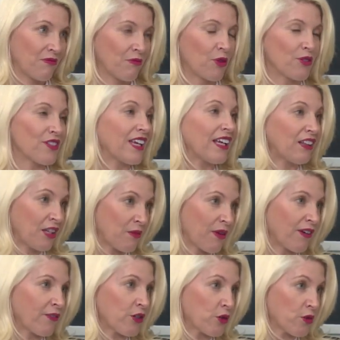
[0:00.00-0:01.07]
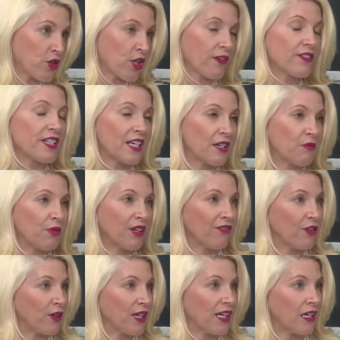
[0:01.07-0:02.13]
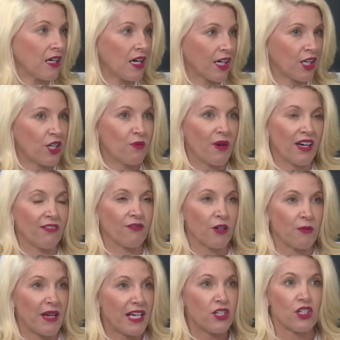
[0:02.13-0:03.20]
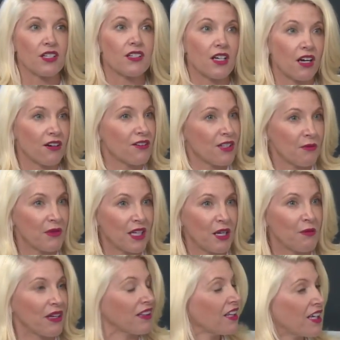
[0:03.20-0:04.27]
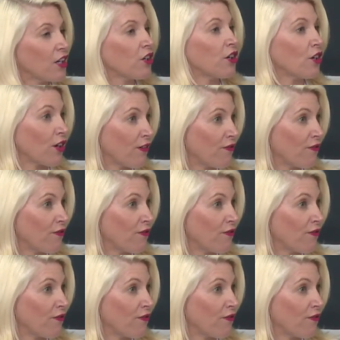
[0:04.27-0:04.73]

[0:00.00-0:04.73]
most likely AmeriFirst will service it, but if you get a, a coupon from NationStar or something a month later, you're